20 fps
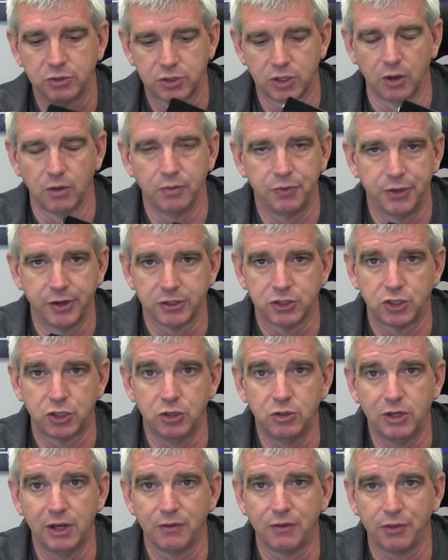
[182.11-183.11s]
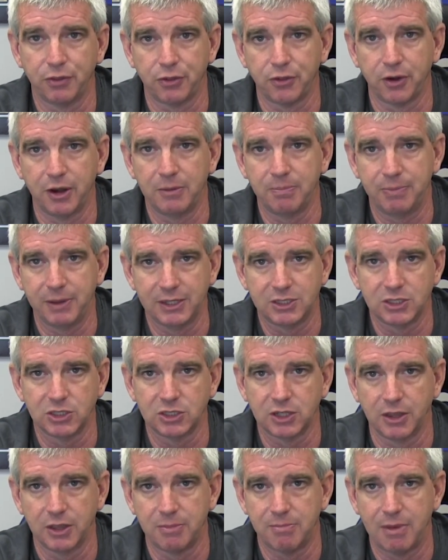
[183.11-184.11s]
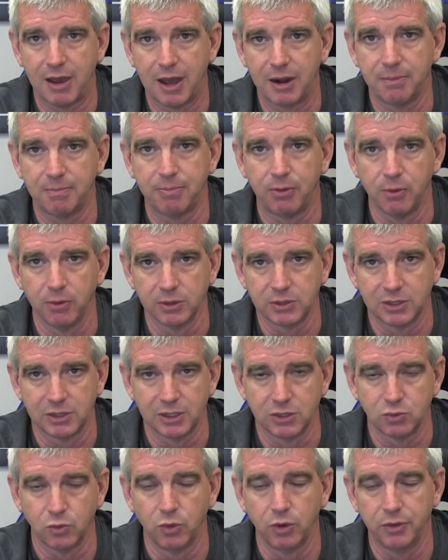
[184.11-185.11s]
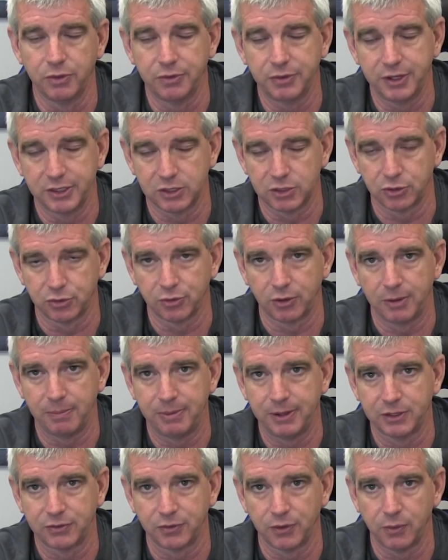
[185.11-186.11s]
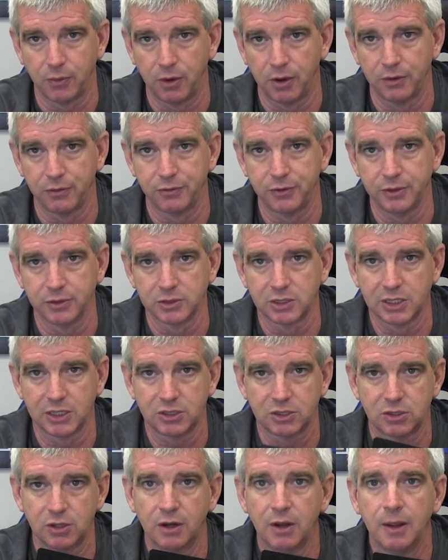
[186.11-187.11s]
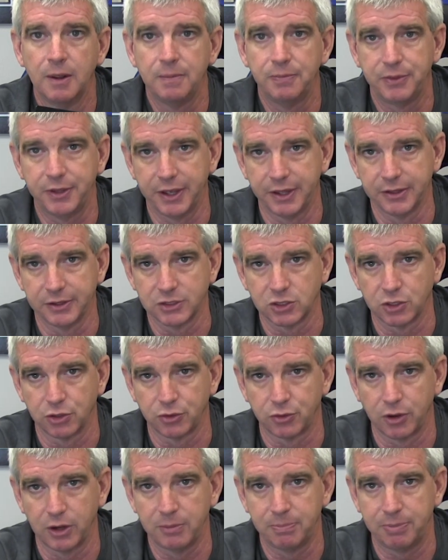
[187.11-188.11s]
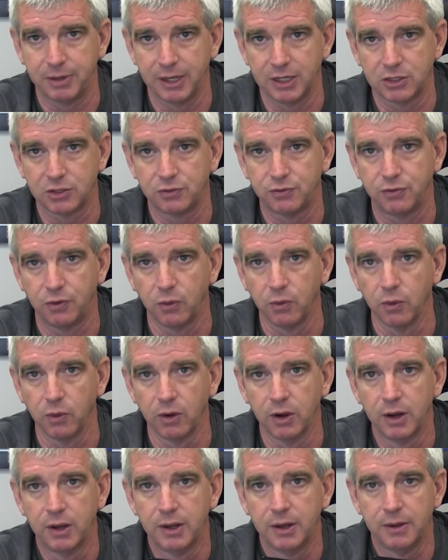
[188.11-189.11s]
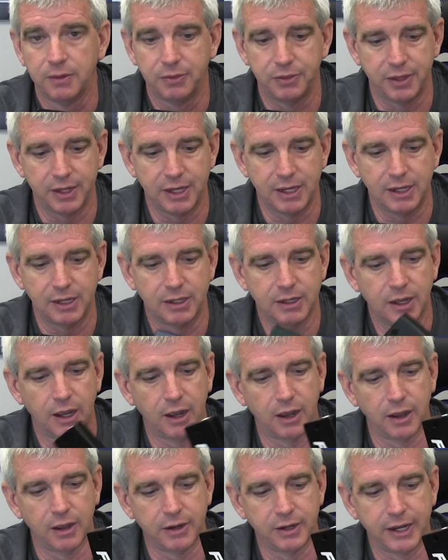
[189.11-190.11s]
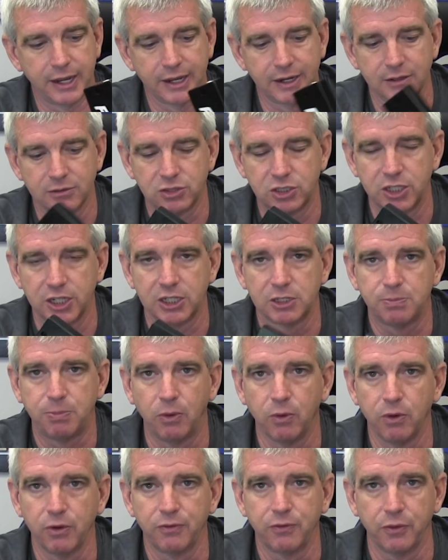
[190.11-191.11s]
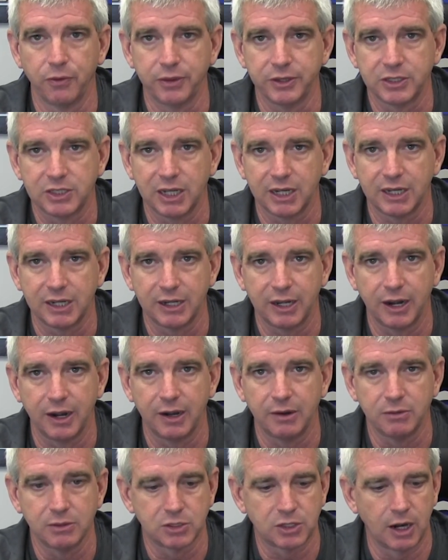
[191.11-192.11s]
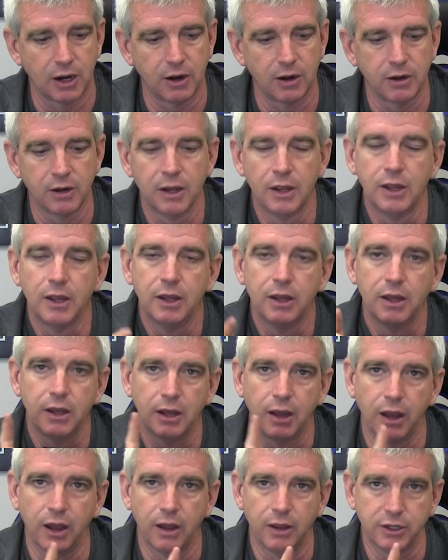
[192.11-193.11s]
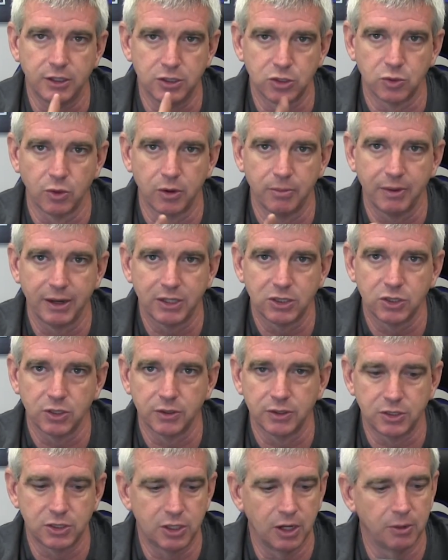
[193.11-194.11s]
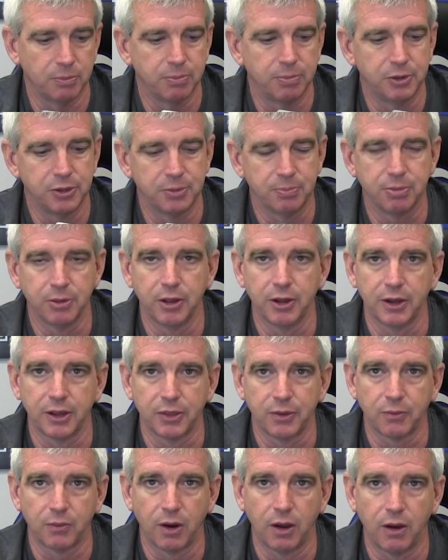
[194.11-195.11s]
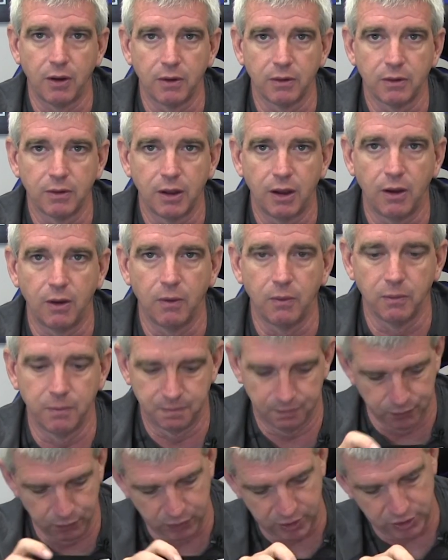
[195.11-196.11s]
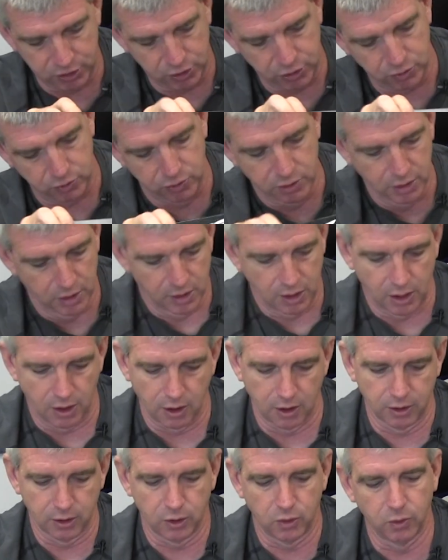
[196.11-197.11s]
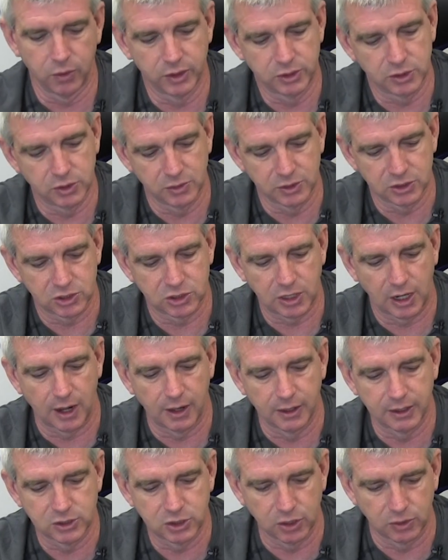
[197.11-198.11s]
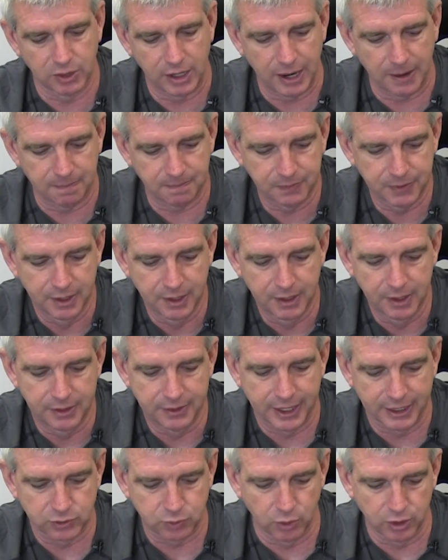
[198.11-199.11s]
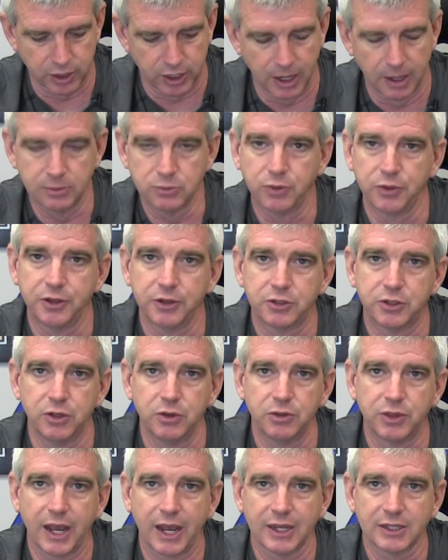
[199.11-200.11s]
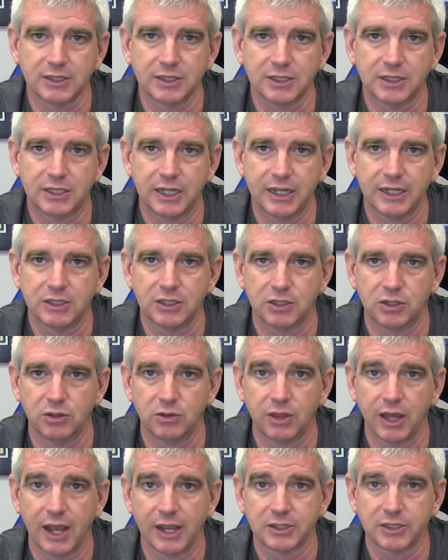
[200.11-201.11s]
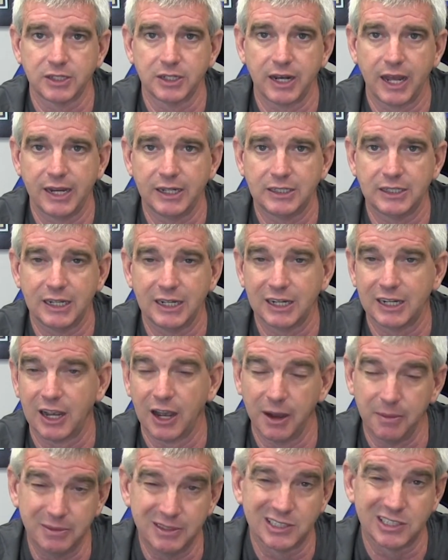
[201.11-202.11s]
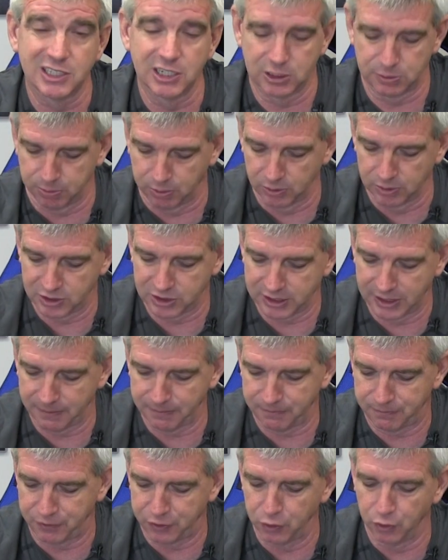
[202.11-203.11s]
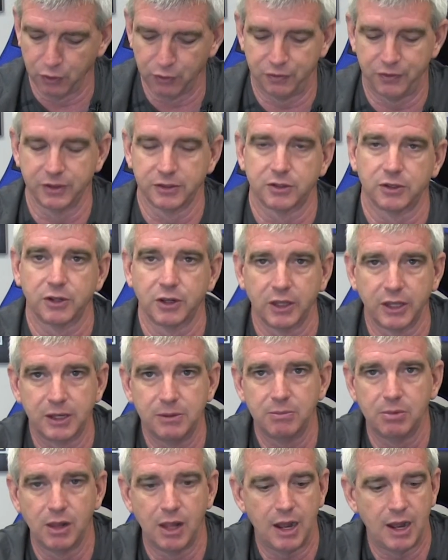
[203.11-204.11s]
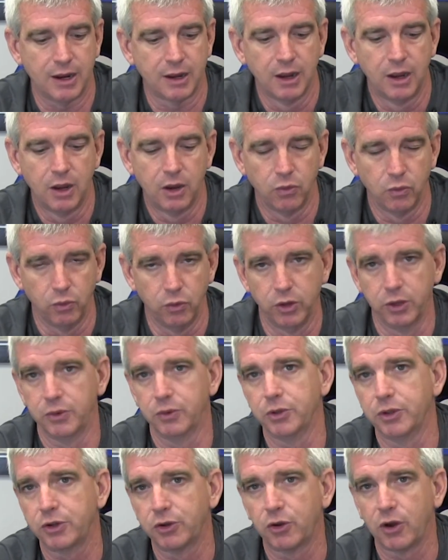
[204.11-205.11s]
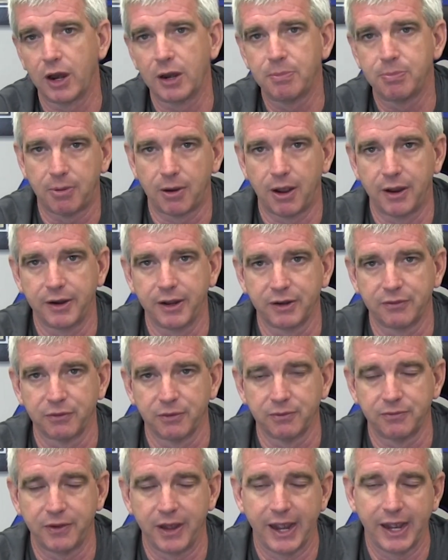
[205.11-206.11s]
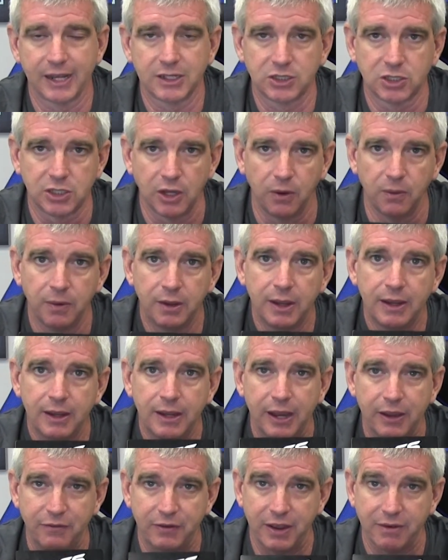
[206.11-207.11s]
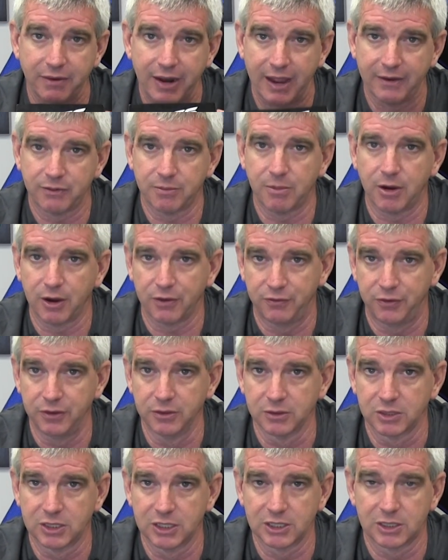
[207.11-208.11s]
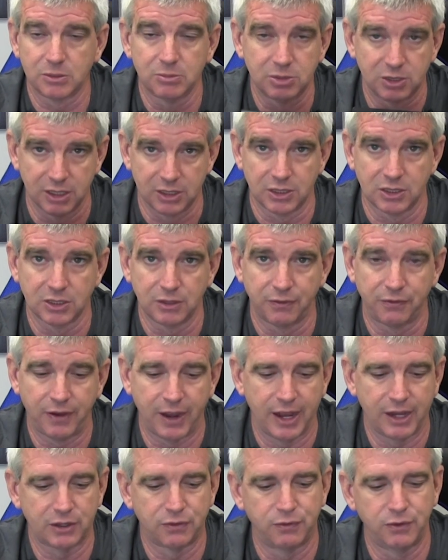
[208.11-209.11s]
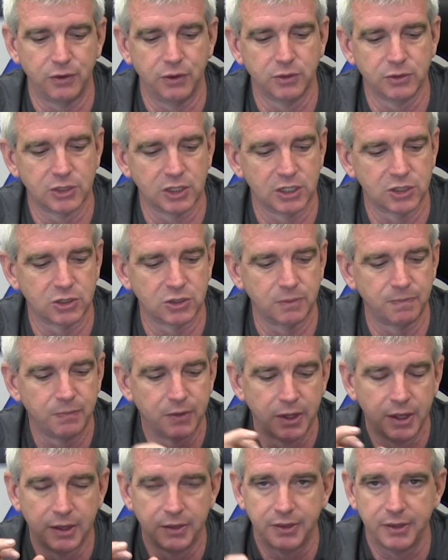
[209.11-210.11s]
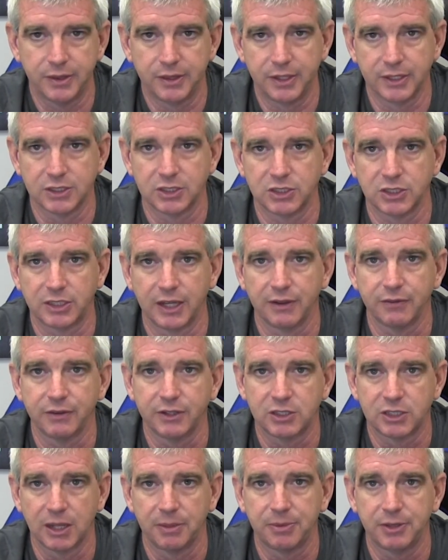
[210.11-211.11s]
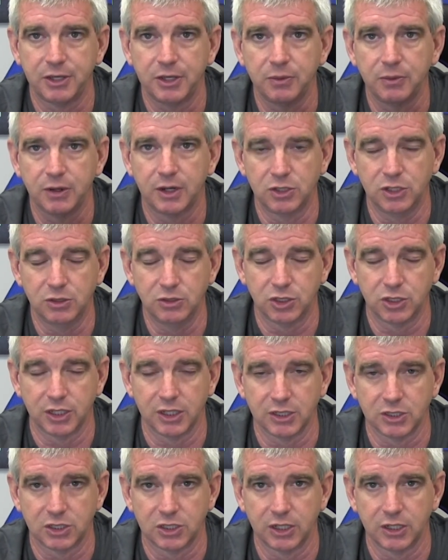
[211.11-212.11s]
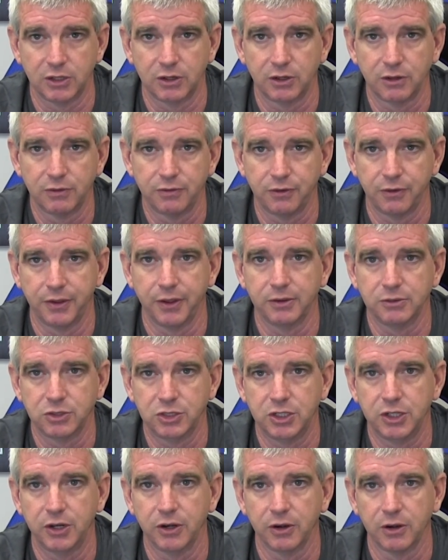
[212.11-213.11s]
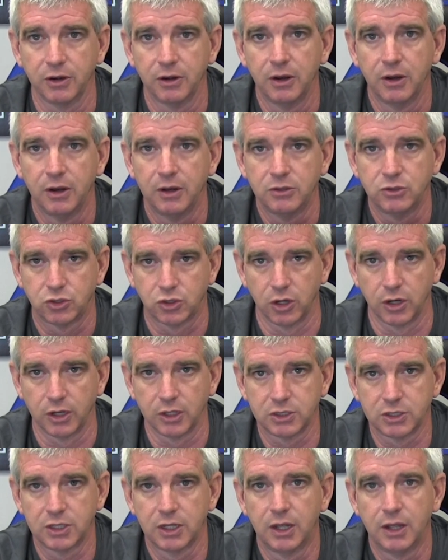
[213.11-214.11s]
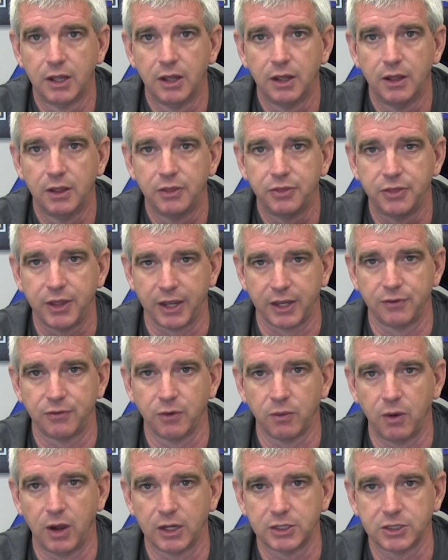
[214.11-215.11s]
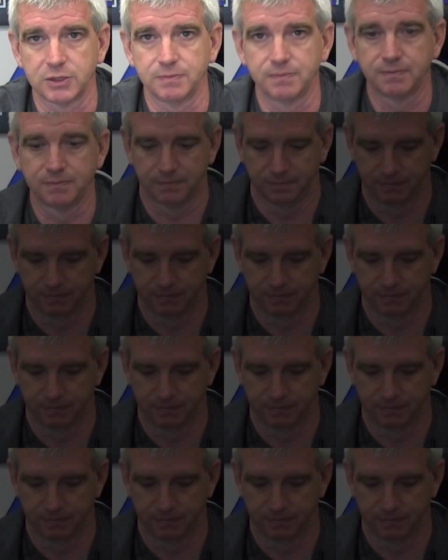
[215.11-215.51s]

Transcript: So there's two different thread pitches on the bottom ports of this. One is the thread pitch for the water and fuel sensor. The other is the thread pitch for the uh, negative six port for the secondary return. Uh, you just want to make sure that you don't put the plug in the wrong hole when you are going to install it. So yeah, that's what comes with your 2010 to 2018 Cummins 6.7 fuel filter delete block. Really, really great product from FASS. So if you have an aftermarket fuel system, such as a FASS fuel system, this is definitely something you, you should consider for those year trucks. Thank you for watching.